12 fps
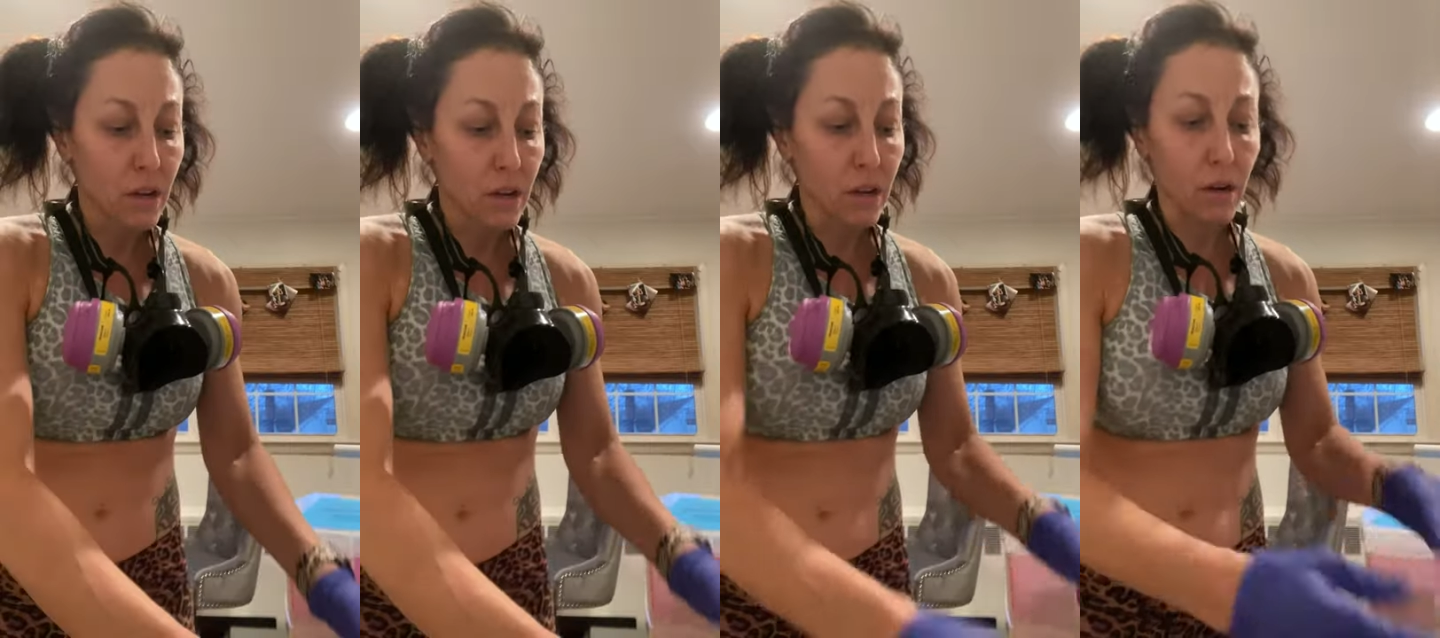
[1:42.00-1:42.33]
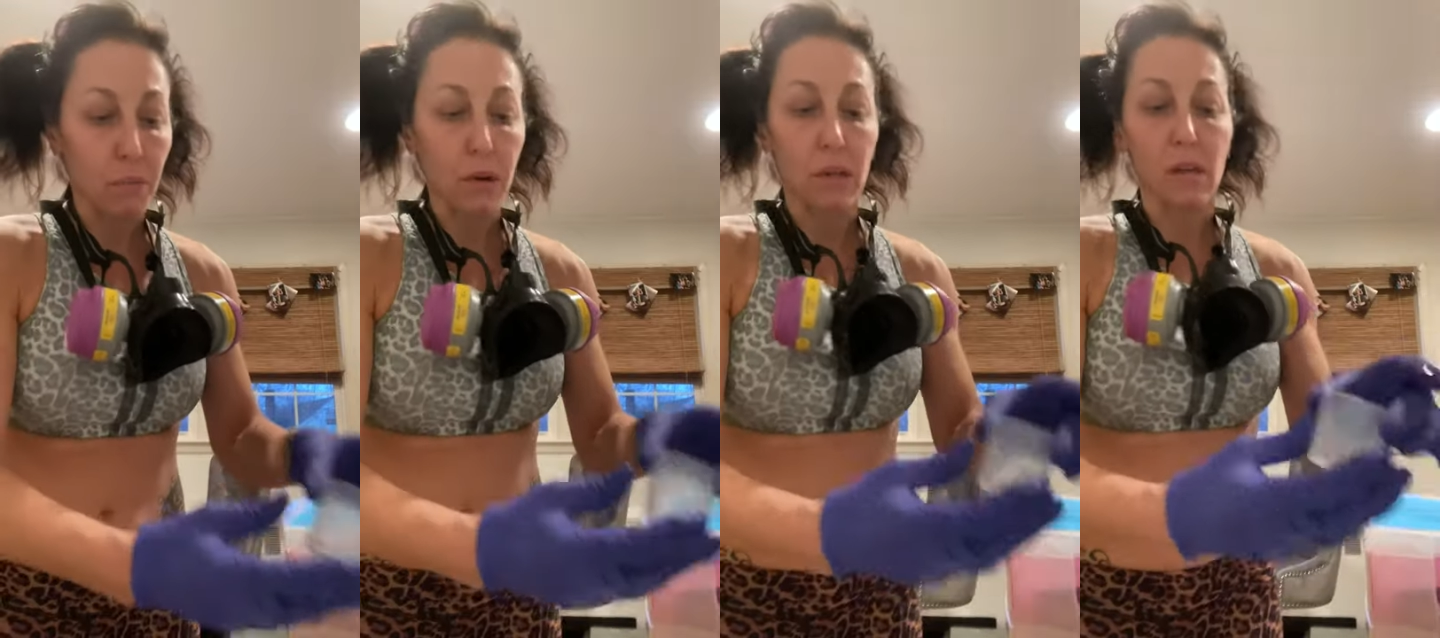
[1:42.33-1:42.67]
You're
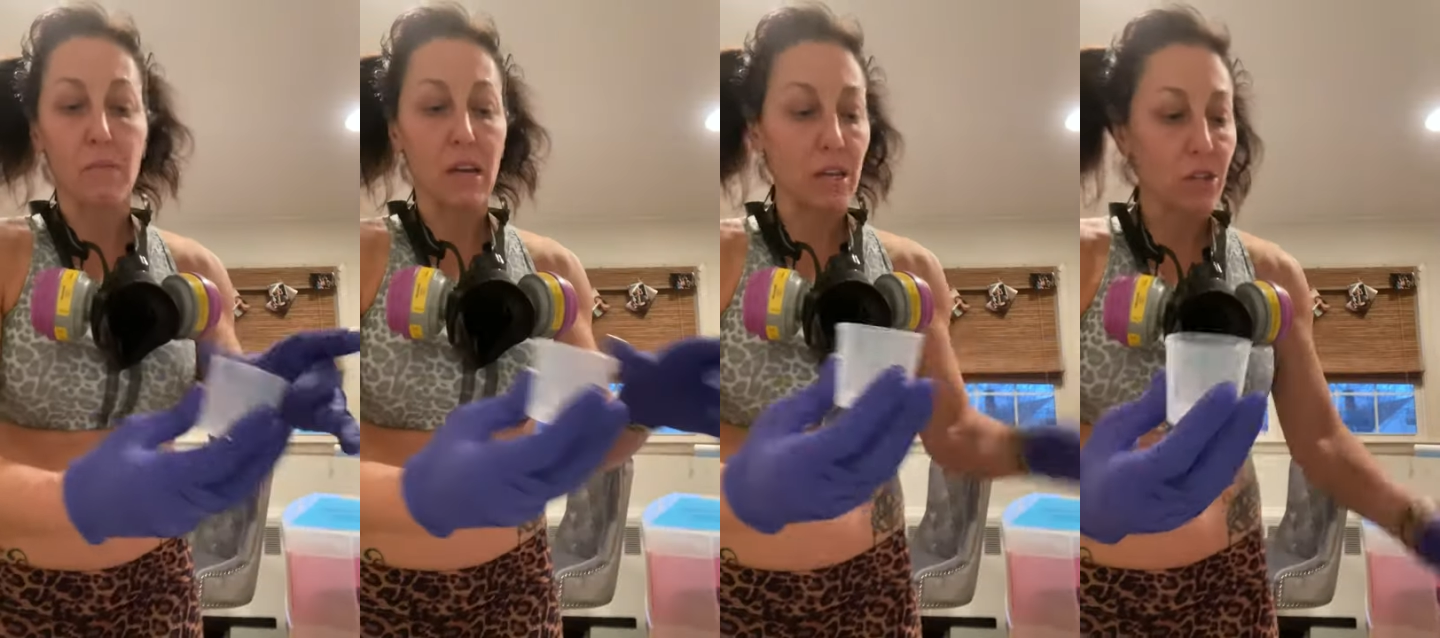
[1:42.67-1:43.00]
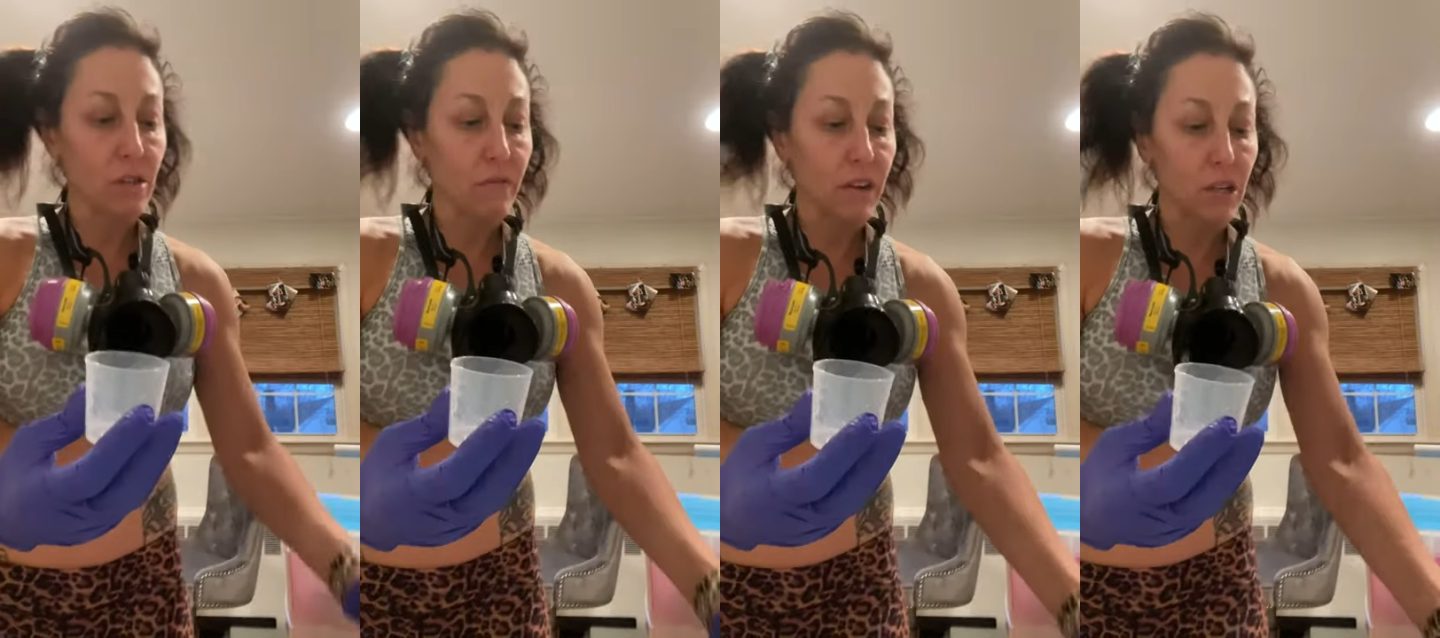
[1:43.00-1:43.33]
gonna put them each
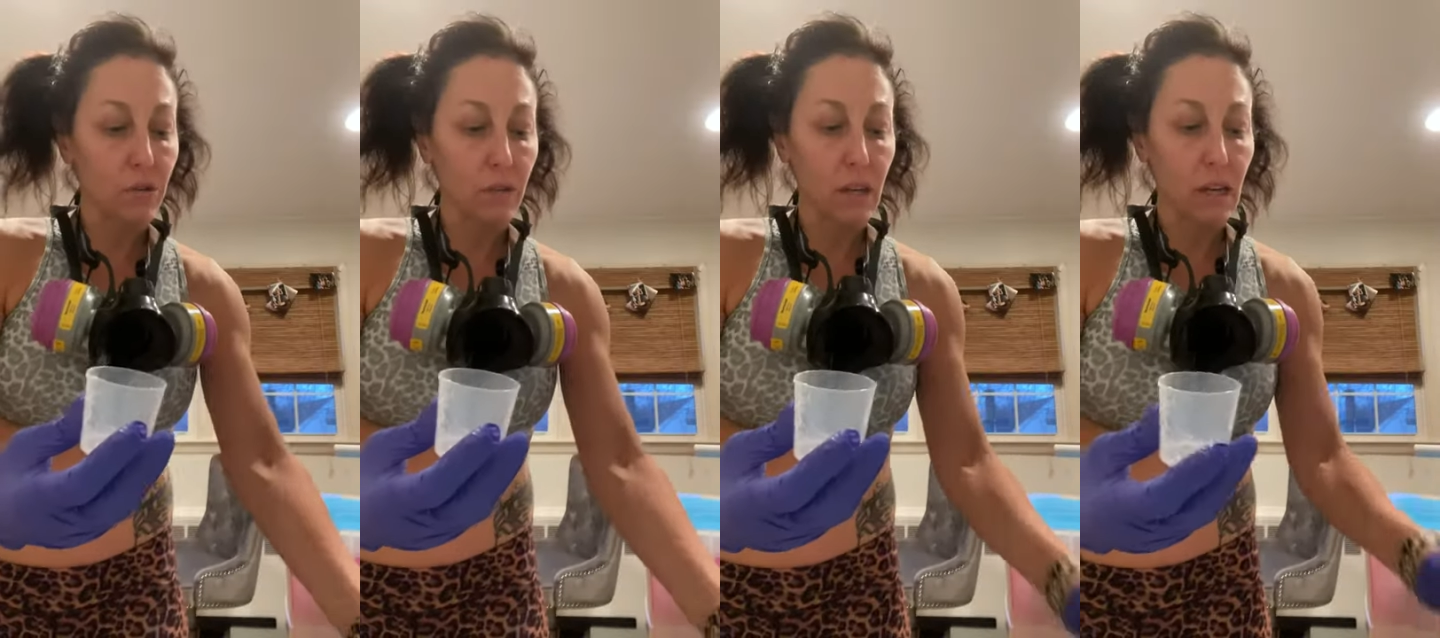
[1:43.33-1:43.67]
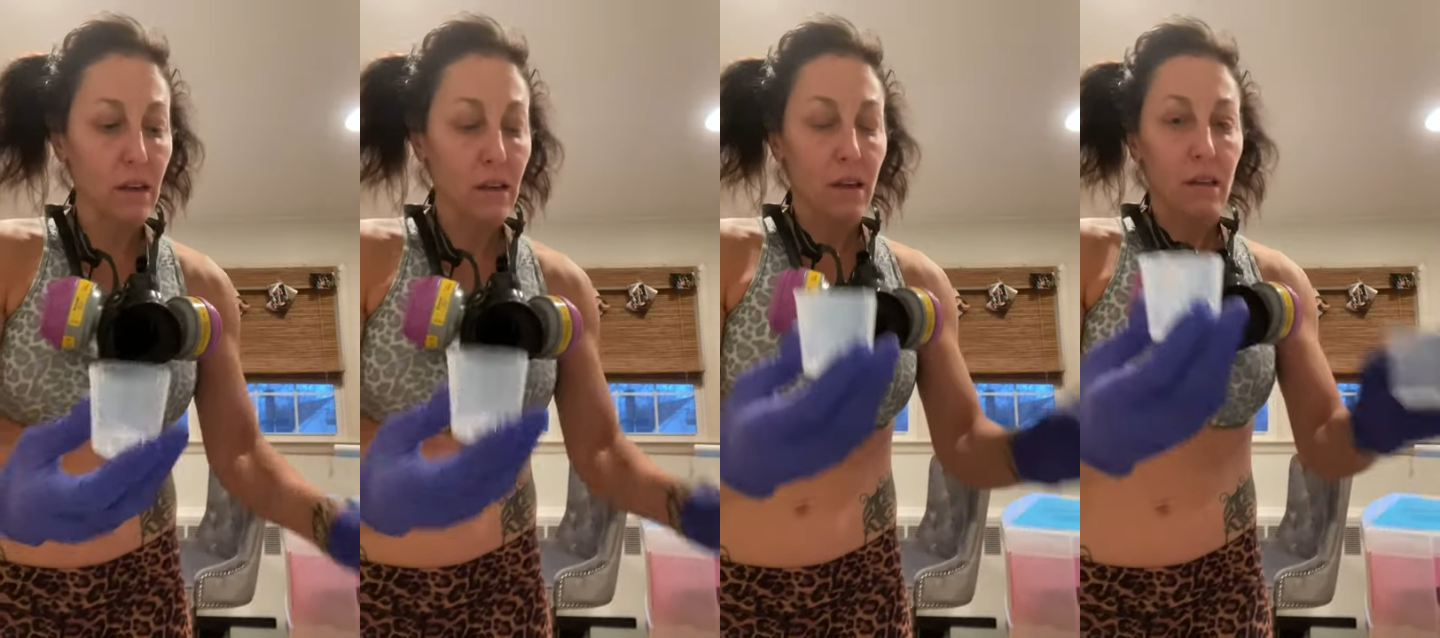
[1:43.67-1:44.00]
individually,